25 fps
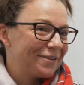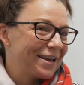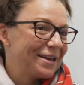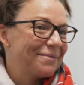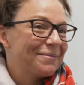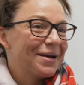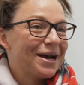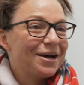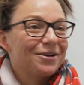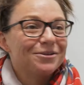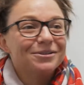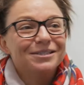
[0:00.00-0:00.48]

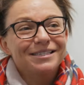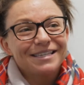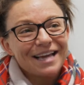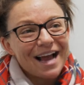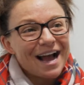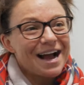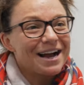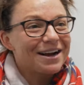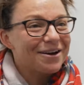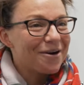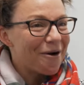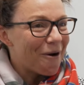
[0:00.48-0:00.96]
females,
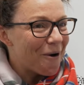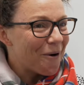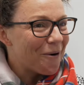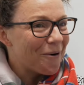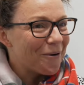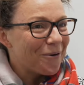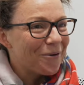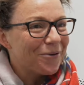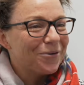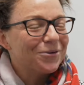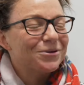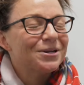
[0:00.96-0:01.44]
young,
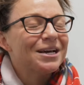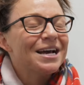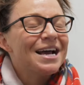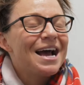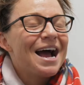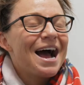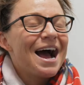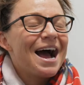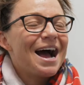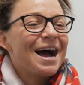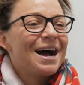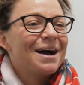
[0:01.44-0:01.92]
old,
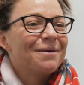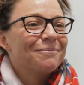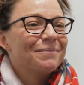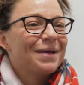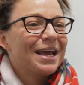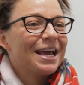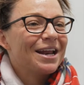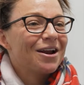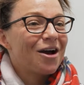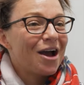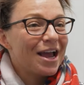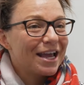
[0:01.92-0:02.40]

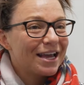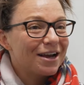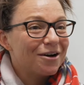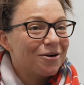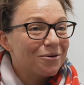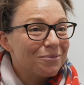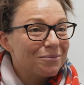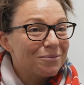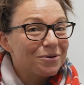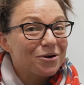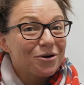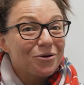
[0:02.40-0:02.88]
and I
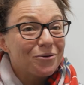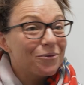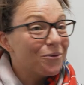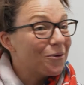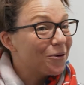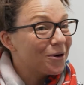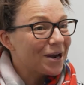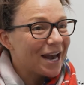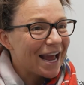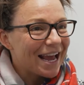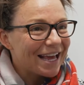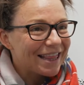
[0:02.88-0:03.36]
help
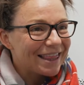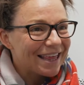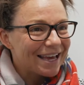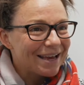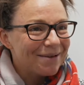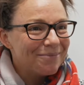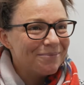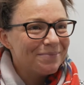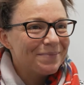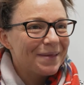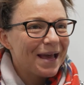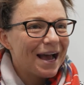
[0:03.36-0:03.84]
coordinate
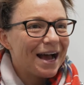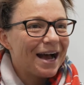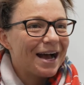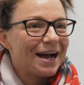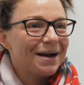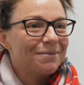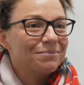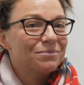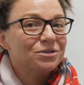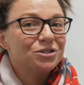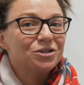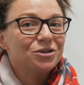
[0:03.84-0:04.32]

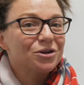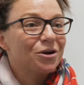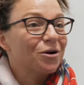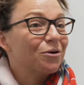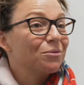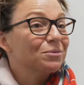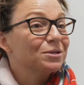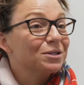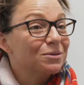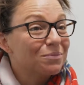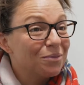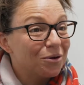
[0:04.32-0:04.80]
them to
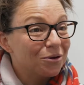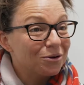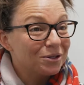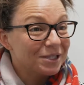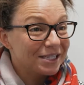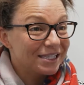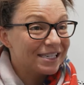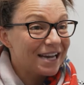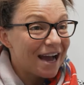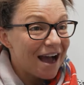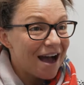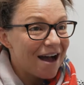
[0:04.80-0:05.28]
help support
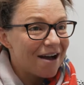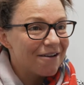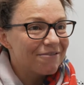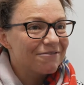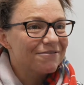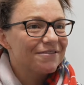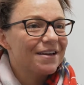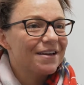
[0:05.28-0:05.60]
staff